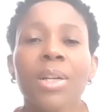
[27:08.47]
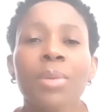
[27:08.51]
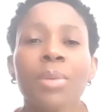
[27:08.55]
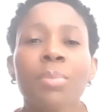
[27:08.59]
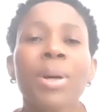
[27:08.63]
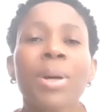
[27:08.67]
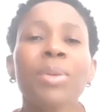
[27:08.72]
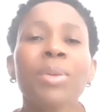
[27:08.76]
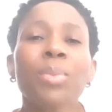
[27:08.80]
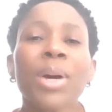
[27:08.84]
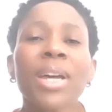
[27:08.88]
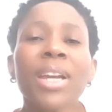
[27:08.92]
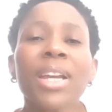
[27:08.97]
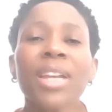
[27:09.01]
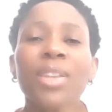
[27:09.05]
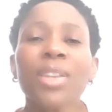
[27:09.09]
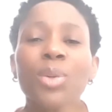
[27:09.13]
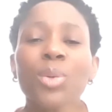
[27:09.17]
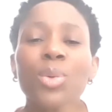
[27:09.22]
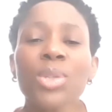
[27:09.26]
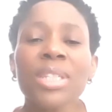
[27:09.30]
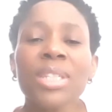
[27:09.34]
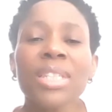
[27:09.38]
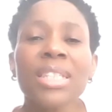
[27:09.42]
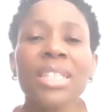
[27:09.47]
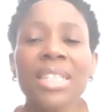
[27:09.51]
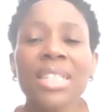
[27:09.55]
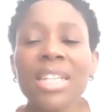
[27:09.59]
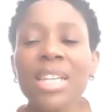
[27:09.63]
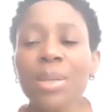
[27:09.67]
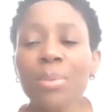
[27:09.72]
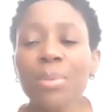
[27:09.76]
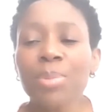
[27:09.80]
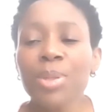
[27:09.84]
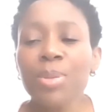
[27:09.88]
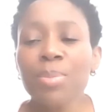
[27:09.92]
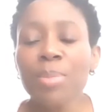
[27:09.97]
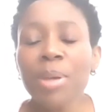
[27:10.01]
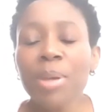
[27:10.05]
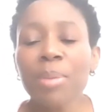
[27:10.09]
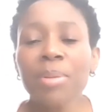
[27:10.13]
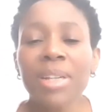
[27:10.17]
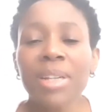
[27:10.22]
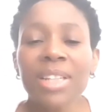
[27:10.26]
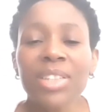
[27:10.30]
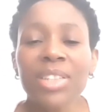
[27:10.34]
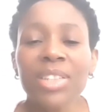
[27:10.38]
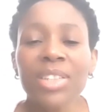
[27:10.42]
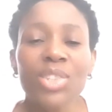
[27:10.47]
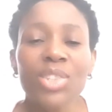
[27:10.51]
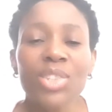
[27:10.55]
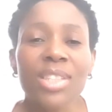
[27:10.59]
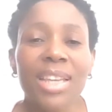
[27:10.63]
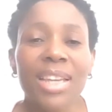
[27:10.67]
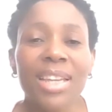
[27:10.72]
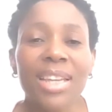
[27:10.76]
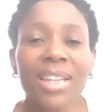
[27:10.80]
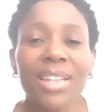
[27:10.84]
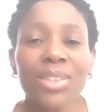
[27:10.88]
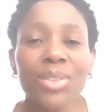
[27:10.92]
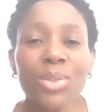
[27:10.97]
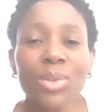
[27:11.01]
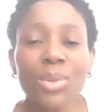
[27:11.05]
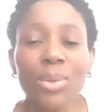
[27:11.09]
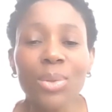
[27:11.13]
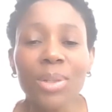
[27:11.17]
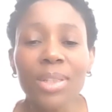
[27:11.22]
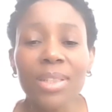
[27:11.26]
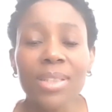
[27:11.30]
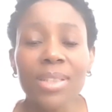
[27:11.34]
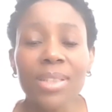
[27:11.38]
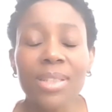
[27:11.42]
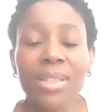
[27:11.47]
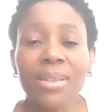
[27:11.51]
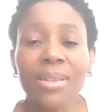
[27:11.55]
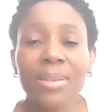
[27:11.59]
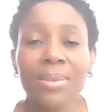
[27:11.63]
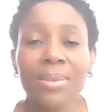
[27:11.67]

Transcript: But what are those tips? Maybe let's just get into it.